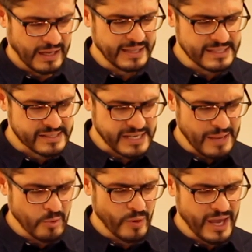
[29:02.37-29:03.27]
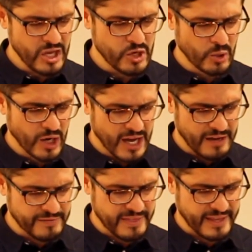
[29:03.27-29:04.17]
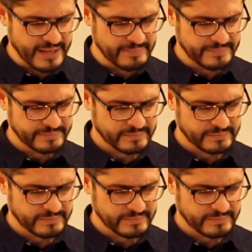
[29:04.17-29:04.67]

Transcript: in the same way You love them.